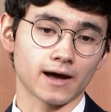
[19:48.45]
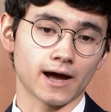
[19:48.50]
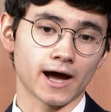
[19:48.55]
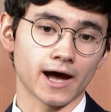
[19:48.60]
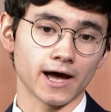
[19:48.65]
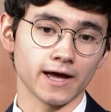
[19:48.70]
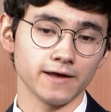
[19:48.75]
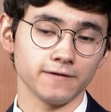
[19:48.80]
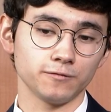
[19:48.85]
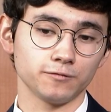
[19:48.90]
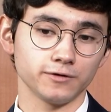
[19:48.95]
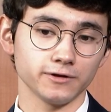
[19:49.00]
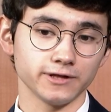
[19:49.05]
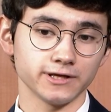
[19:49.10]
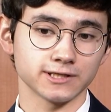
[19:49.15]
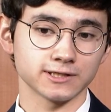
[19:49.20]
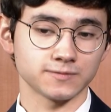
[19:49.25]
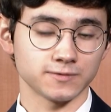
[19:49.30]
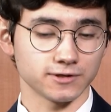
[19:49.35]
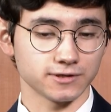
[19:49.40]
I really
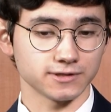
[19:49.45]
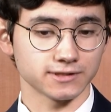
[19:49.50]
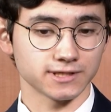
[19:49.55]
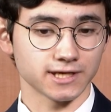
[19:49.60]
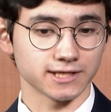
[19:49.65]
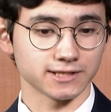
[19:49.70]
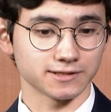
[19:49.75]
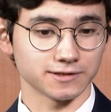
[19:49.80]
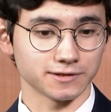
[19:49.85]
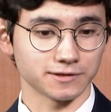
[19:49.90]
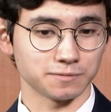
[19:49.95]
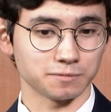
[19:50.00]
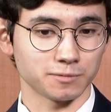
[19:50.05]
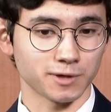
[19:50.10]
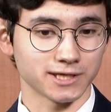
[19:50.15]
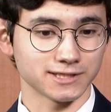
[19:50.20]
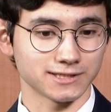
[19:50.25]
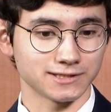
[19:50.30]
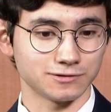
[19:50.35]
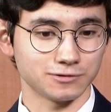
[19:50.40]
experienced as
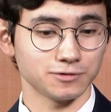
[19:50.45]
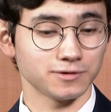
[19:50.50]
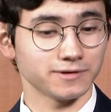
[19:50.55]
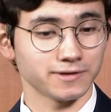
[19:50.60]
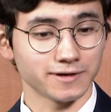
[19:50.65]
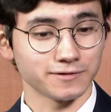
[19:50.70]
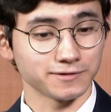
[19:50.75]
a student.